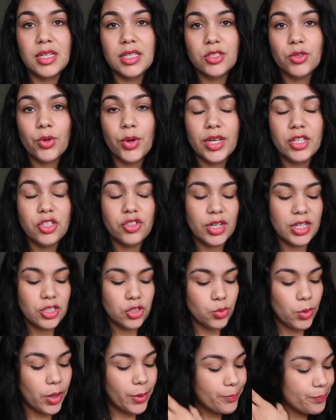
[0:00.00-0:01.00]
so that's quite a
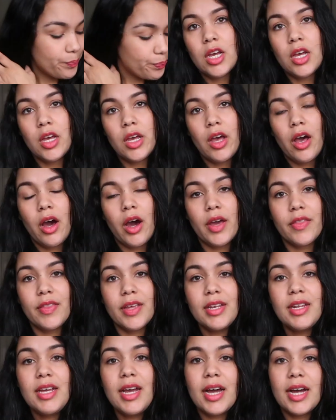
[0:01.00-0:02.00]
strange one. I
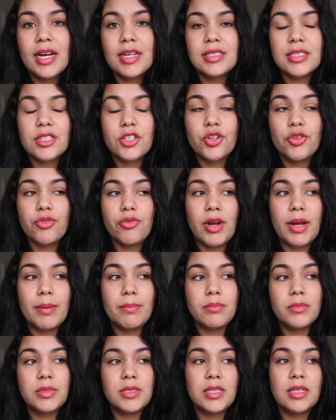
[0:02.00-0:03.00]
then had
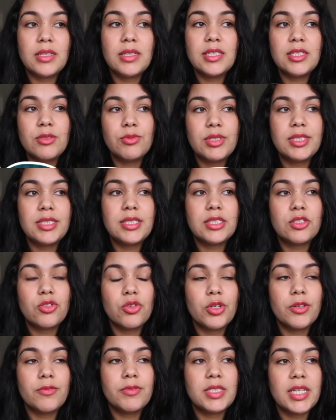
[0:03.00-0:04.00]
cramps, and this was
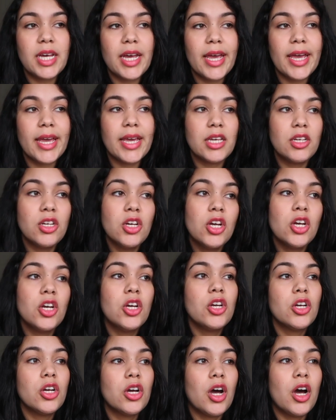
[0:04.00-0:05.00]
sort of day,
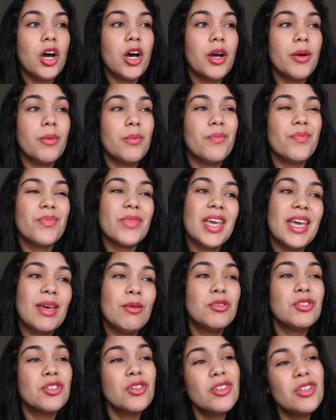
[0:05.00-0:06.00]
um,
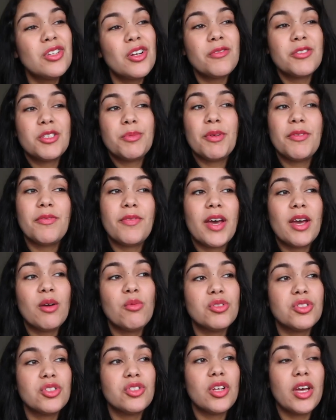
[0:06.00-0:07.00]
it was on and off to be fair,
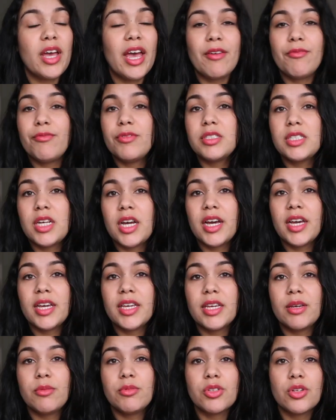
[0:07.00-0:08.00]
it wasn't every
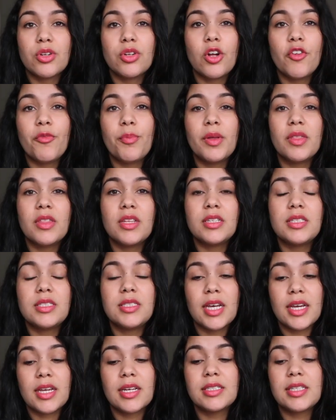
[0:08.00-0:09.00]
day, it was on and off, but the
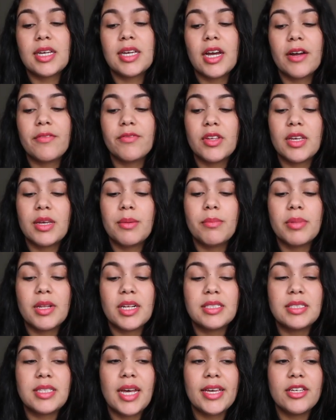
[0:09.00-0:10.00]
second day after
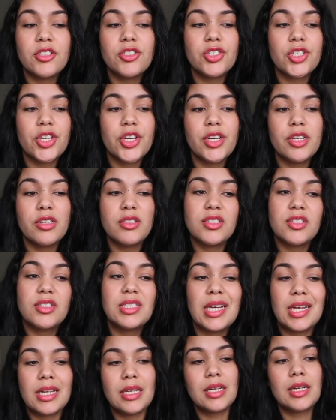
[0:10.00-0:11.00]
implantation, so
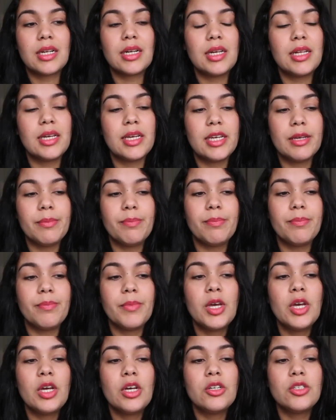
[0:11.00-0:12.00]
technically
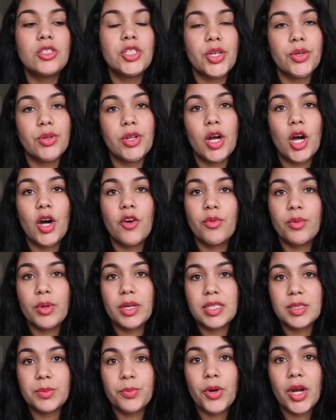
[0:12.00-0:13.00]
two and a half
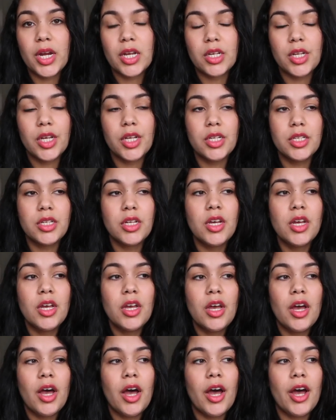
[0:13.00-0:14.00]
weeks pregnant,
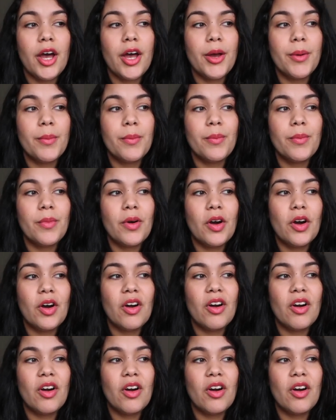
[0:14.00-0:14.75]
um,